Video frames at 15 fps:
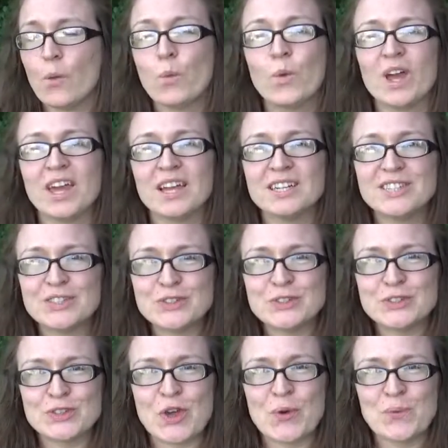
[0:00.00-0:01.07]
We can do
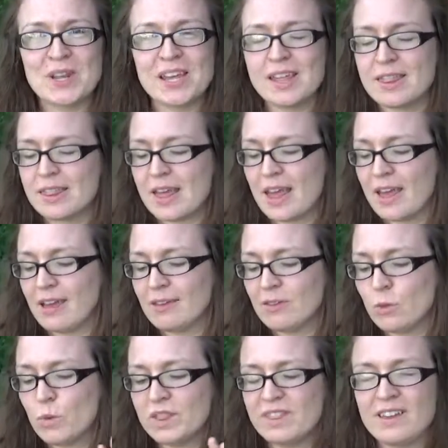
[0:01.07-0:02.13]
so many
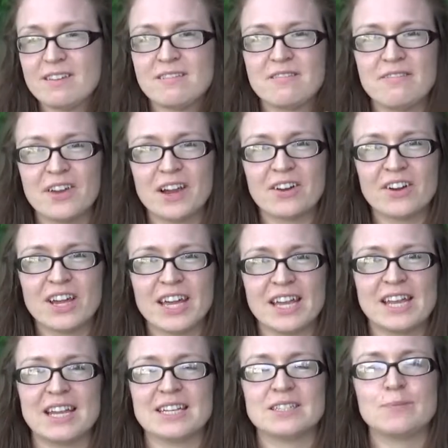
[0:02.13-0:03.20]
things with these very
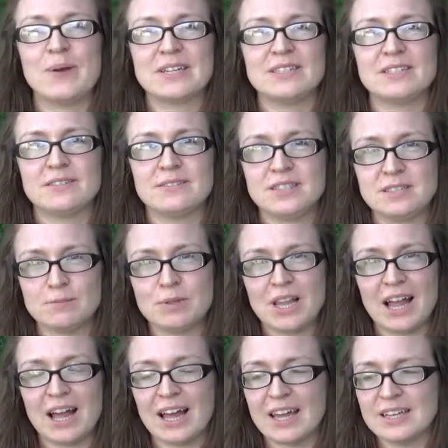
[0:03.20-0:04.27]
inexpensive
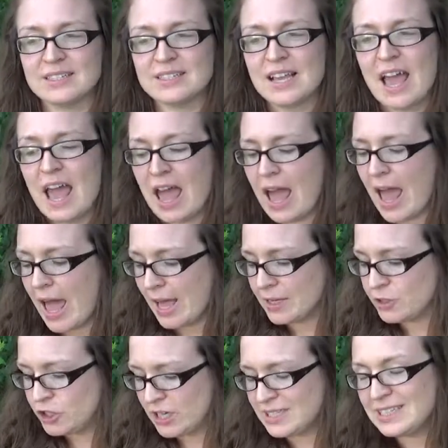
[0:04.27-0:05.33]
supplies,
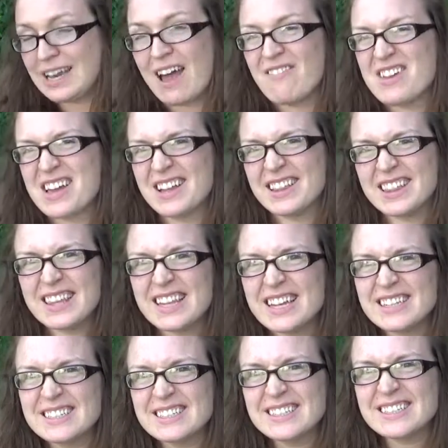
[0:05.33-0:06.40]
and just having a
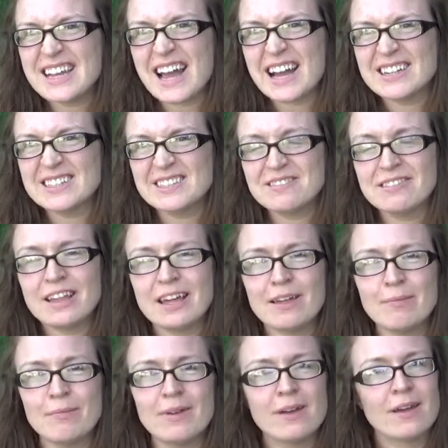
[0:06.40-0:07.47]
little stash of
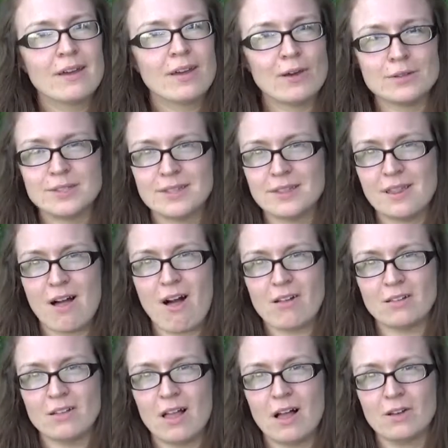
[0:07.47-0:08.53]
them goes a
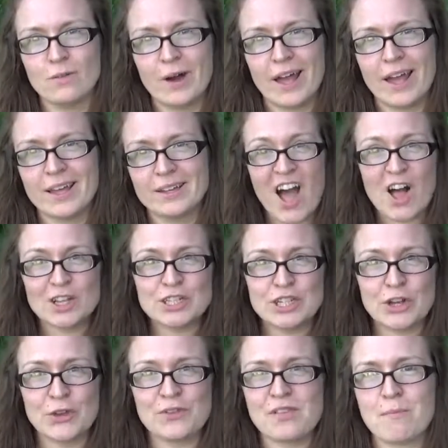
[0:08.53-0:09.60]
long, long way. I'll show
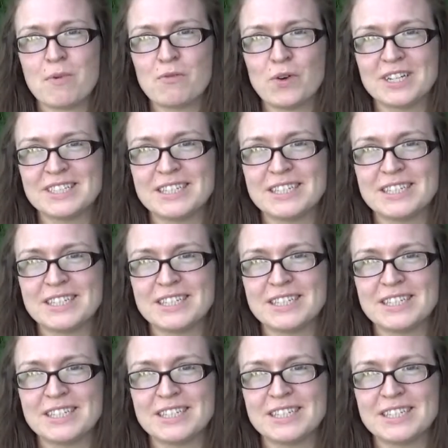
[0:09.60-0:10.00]
you some of what's